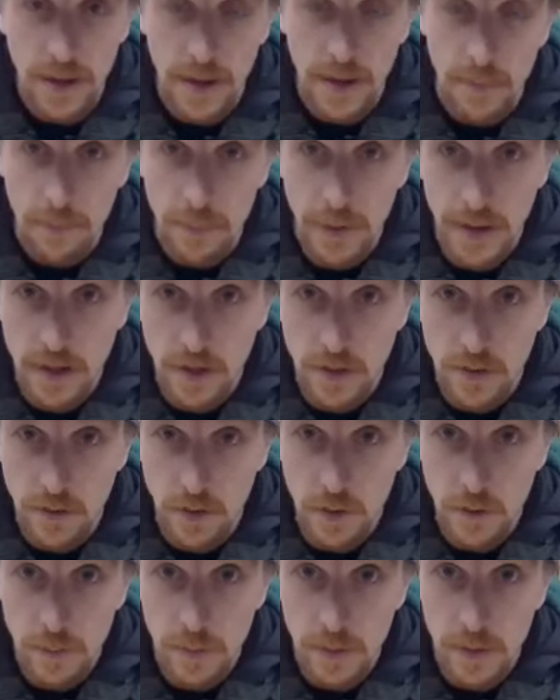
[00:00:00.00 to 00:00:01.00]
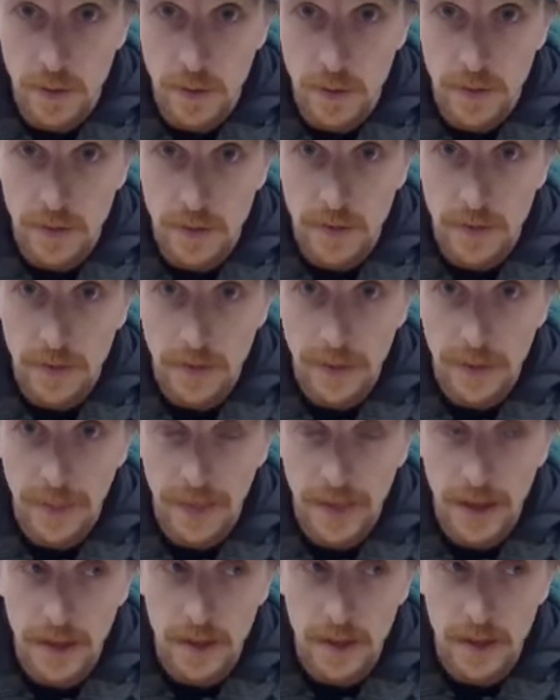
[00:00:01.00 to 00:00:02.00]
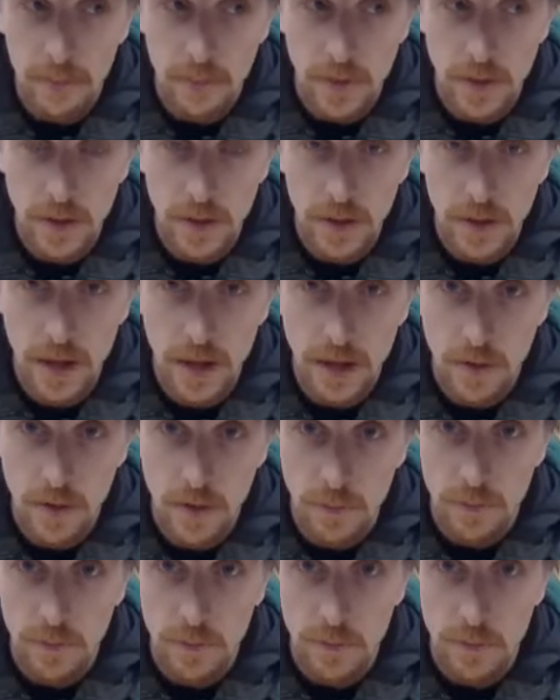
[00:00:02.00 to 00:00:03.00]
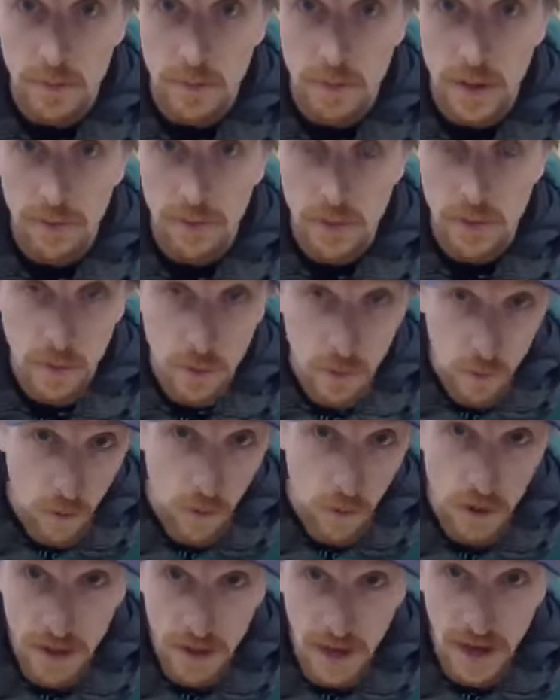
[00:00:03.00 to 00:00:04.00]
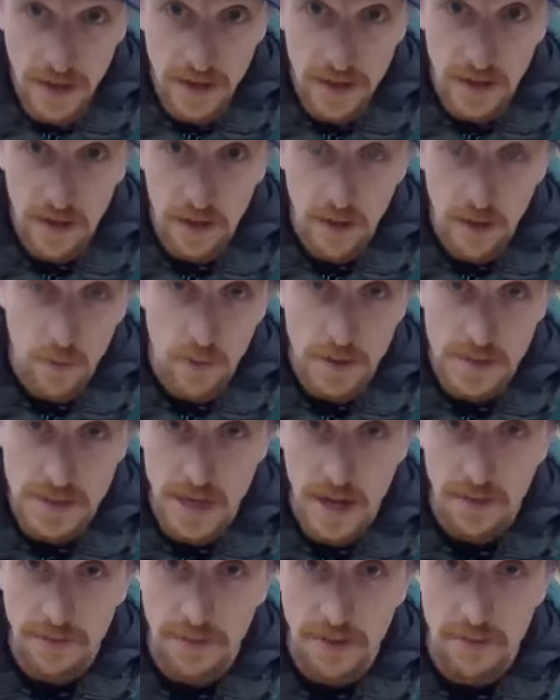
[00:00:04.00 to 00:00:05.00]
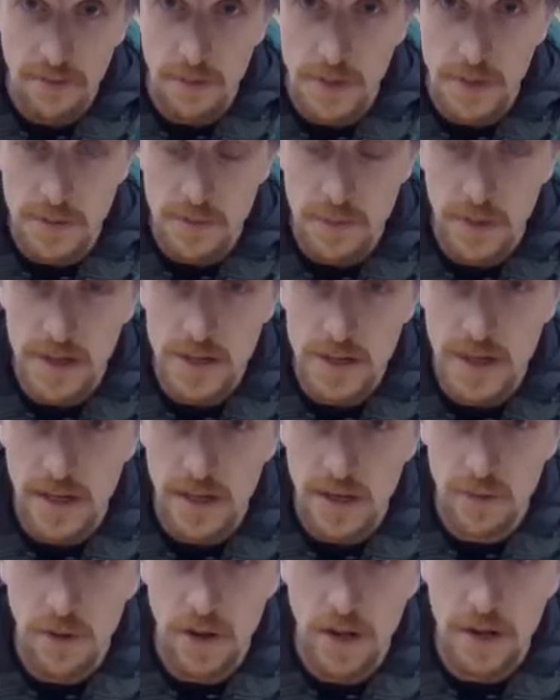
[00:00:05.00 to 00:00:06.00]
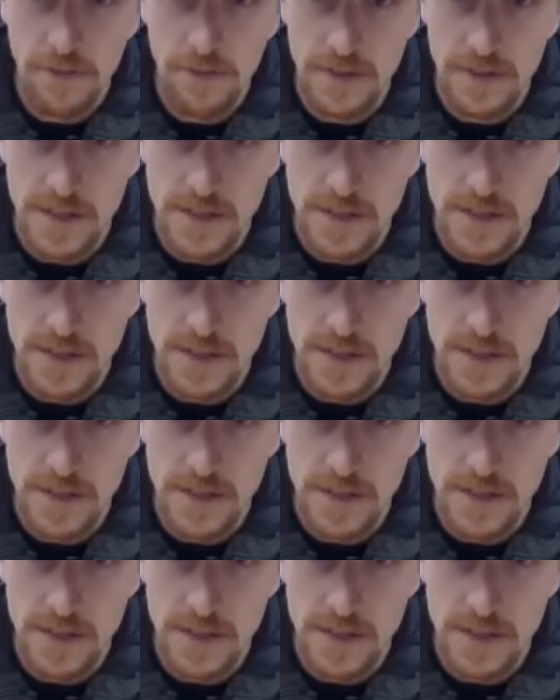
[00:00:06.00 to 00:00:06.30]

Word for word: like a big group, um, and you if you coordinate and it all works out for everybody's budget, and you all have the